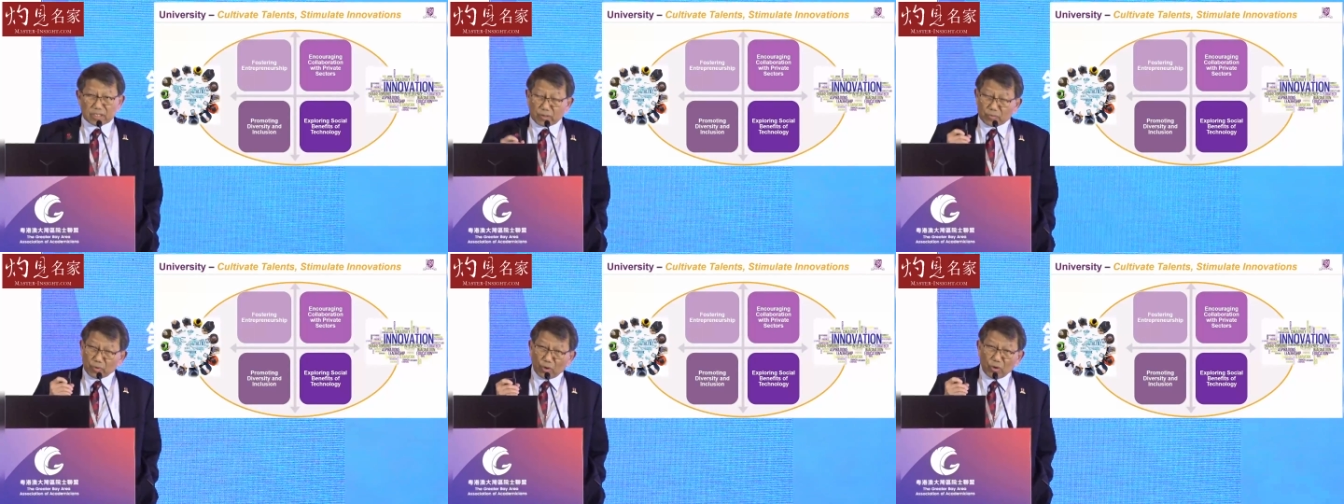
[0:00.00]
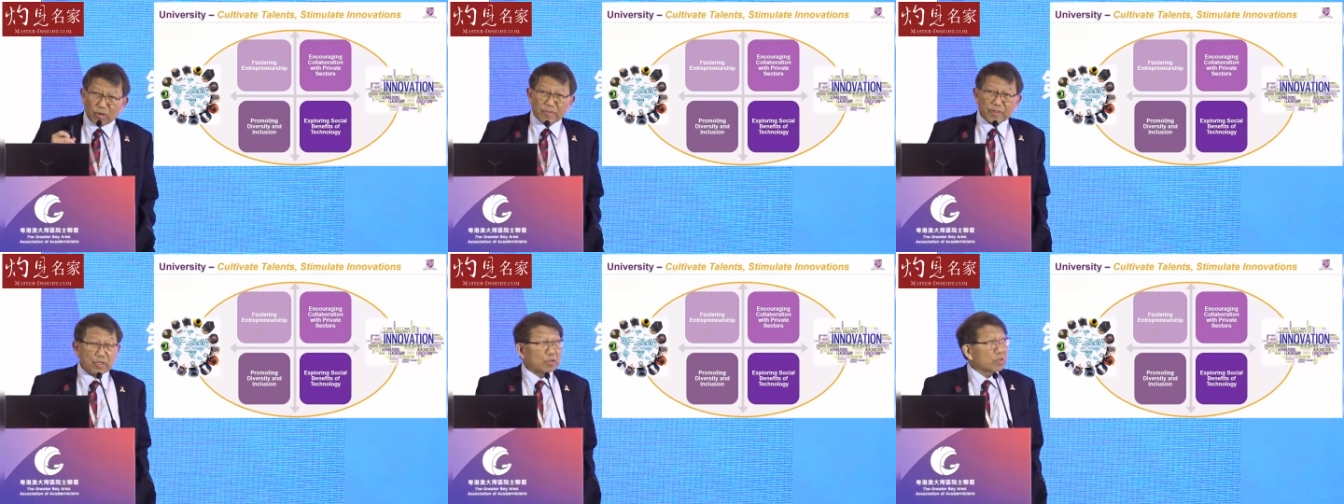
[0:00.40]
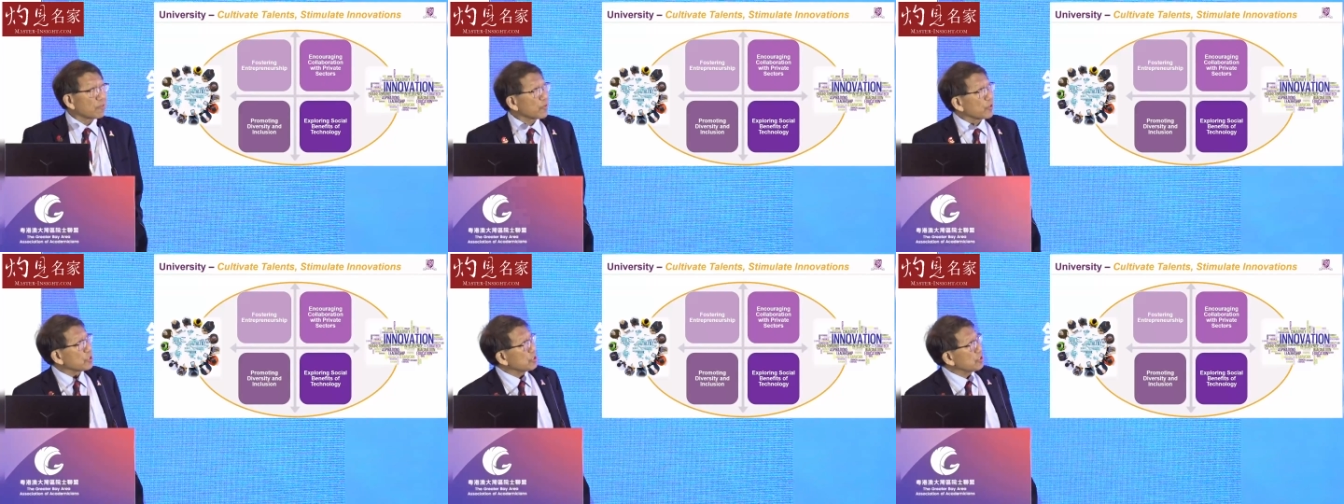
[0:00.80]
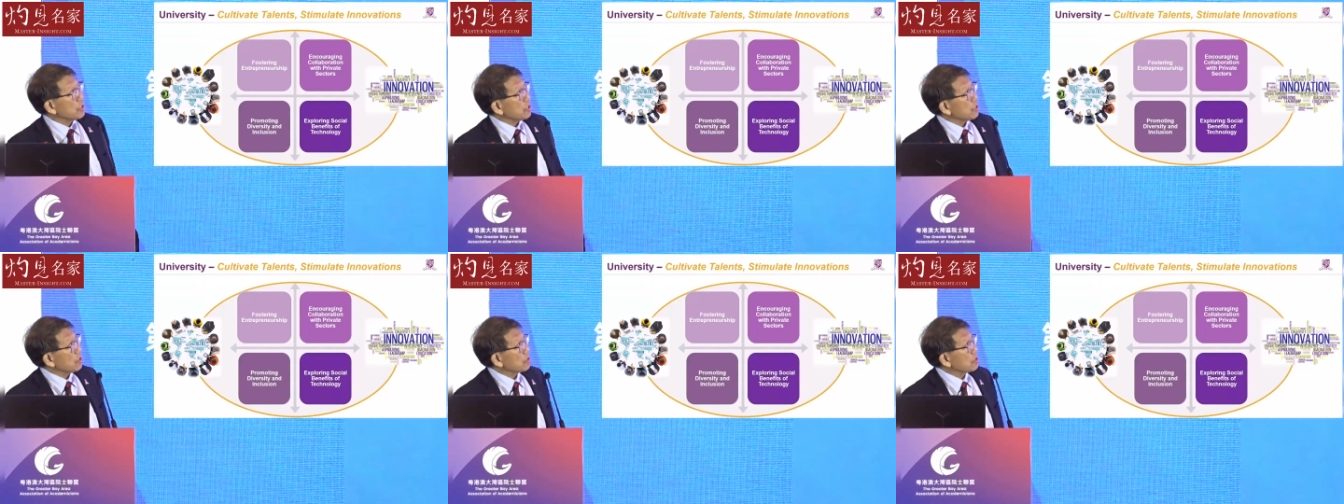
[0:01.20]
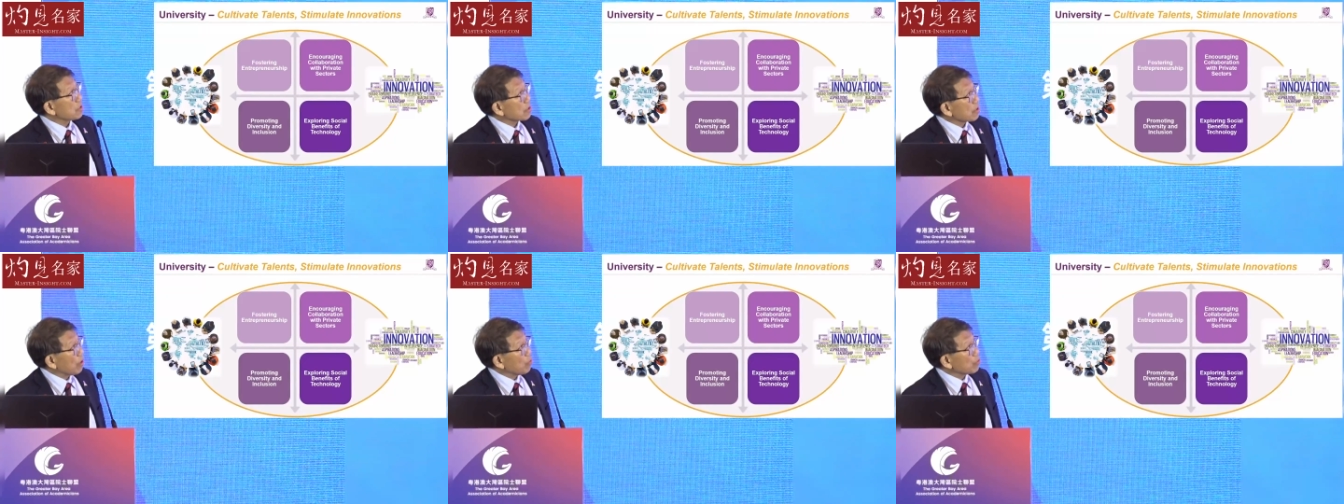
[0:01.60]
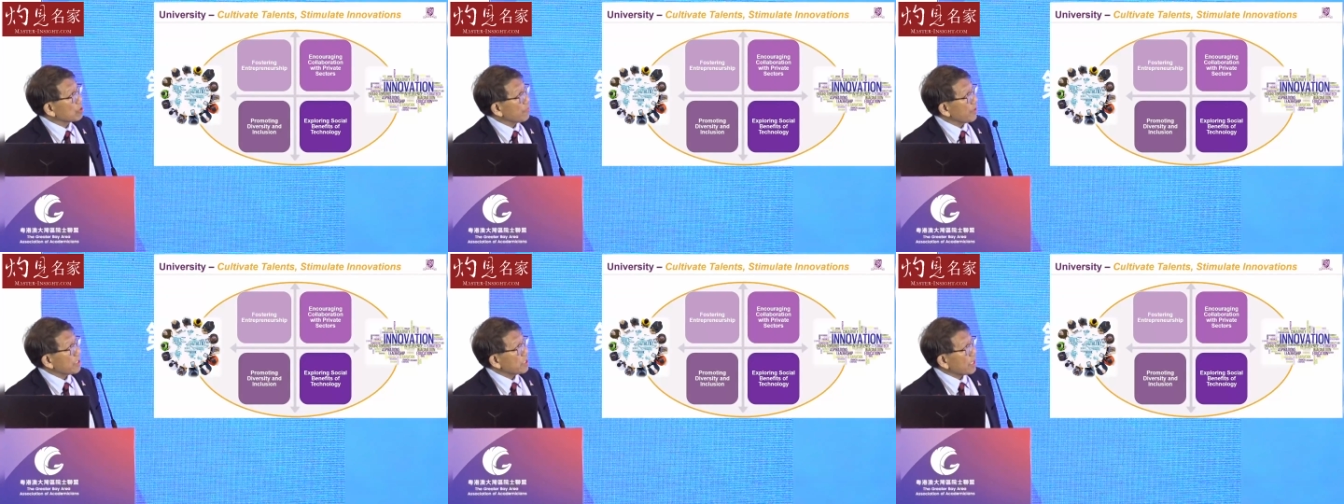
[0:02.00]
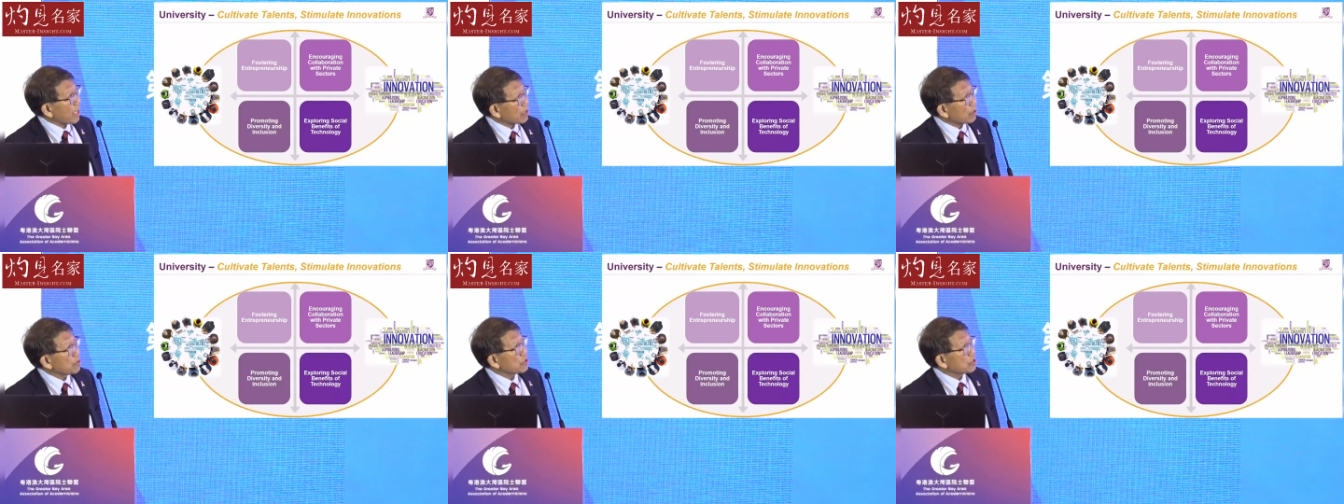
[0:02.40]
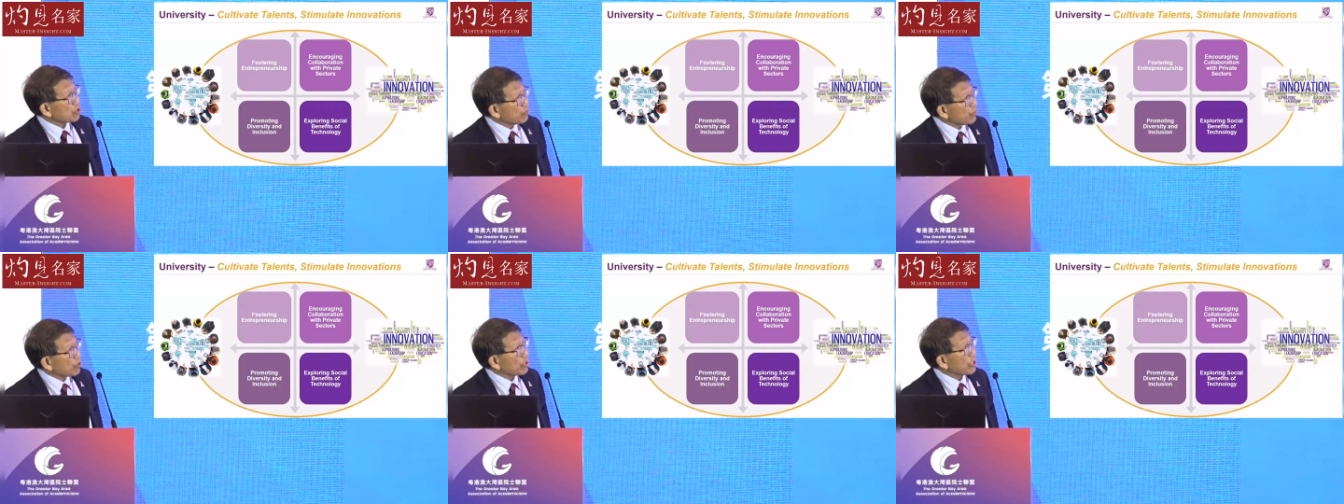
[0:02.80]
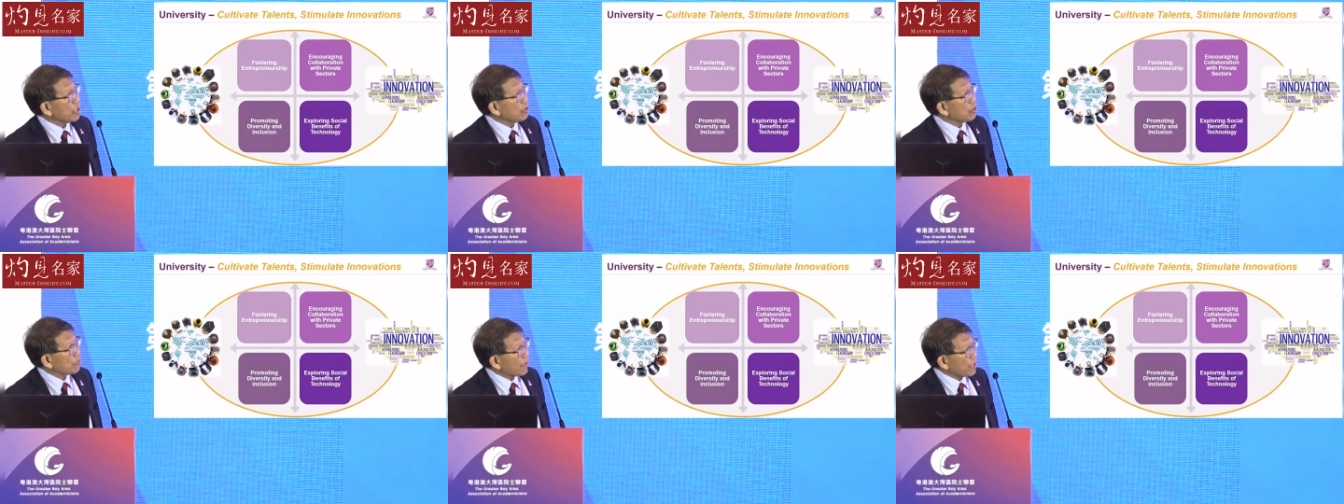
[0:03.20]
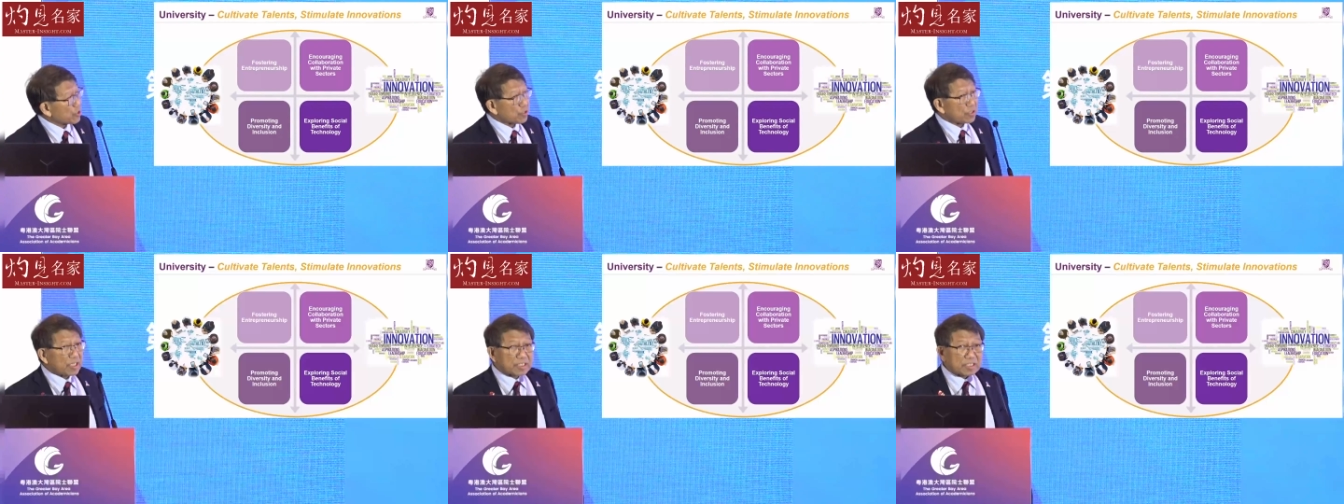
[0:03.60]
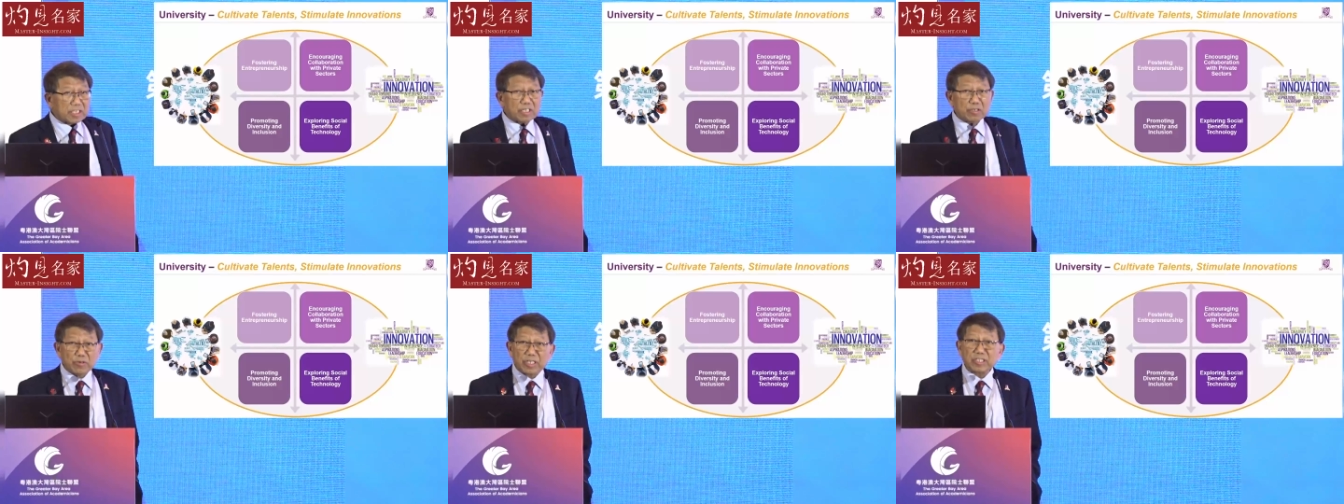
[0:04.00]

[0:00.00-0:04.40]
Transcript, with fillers: the role of a university to cultivate talent, stimulate innovation, etc.,